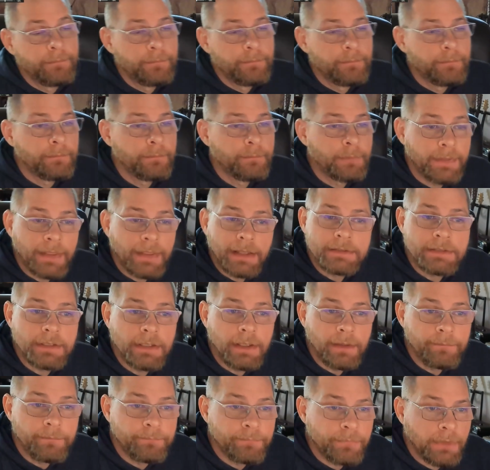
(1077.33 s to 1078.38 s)
that's
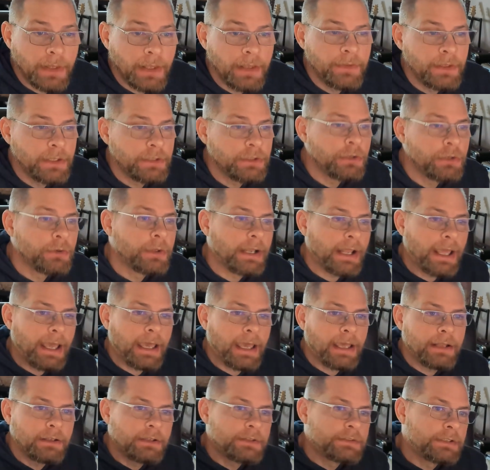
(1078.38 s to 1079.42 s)
it. And then you can
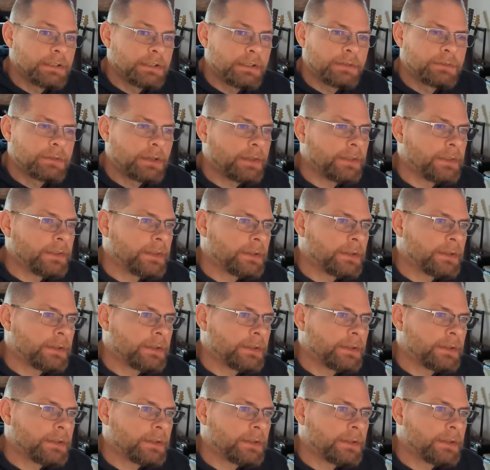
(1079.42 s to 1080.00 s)
add, you can see, so I think that was